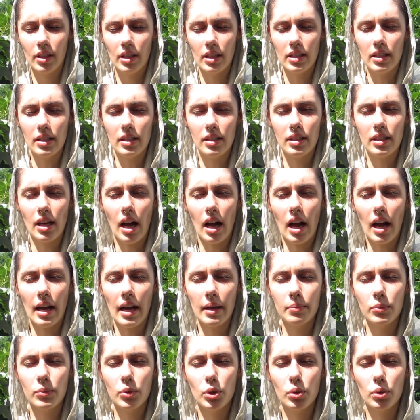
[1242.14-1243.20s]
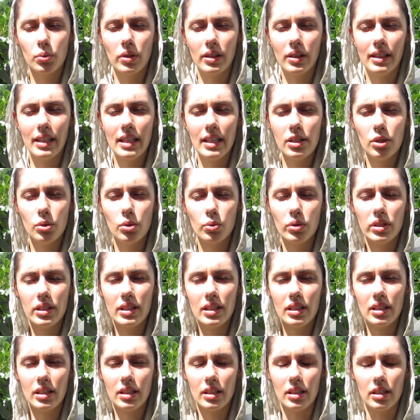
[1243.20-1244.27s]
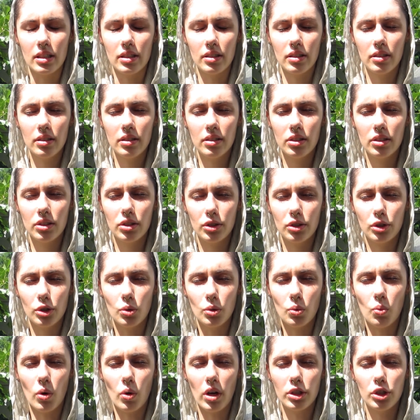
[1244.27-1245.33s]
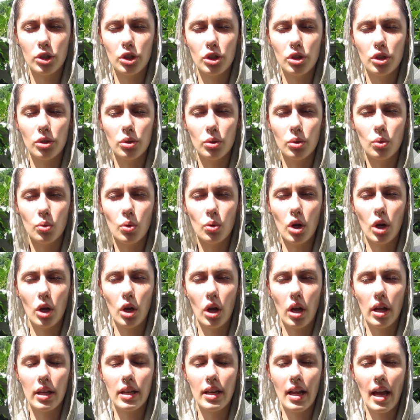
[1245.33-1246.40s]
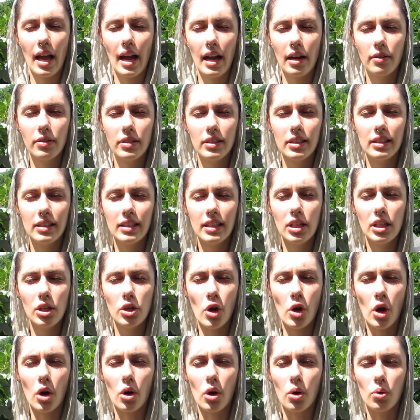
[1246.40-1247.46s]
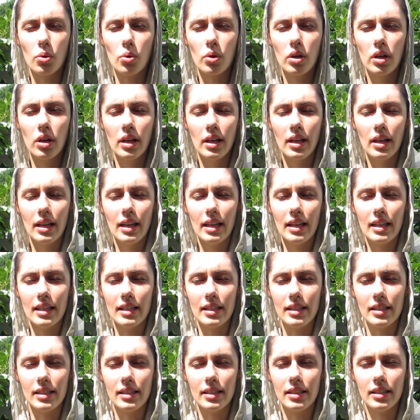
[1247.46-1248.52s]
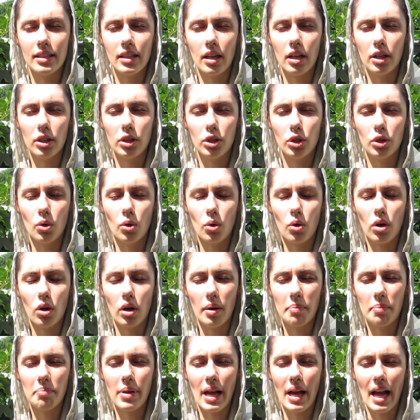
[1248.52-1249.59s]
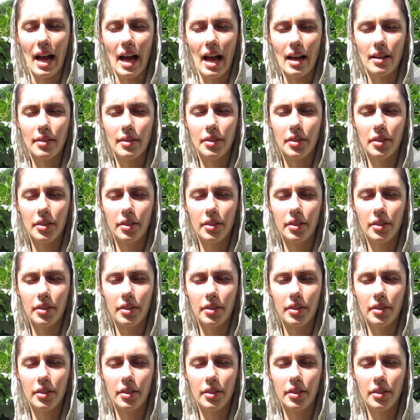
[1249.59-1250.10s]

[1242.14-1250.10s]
It is time to release resistance to what you inherently know is your path.